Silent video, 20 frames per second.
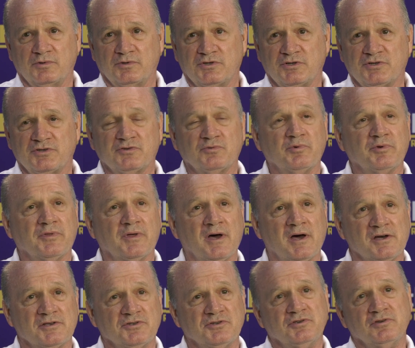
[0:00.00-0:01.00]
just with
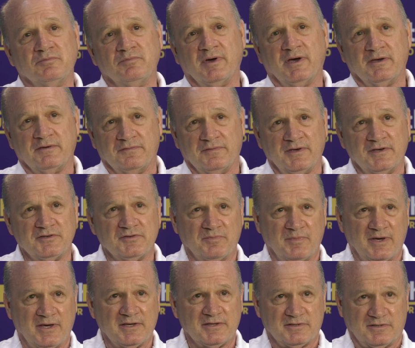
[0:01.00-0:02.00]
oxygen by a face
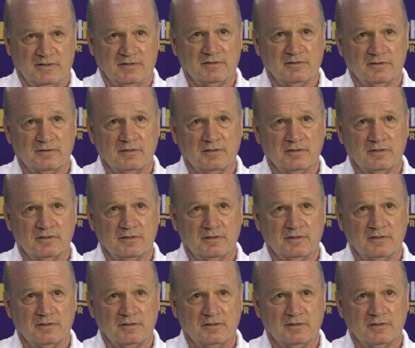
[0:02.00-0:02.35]
mask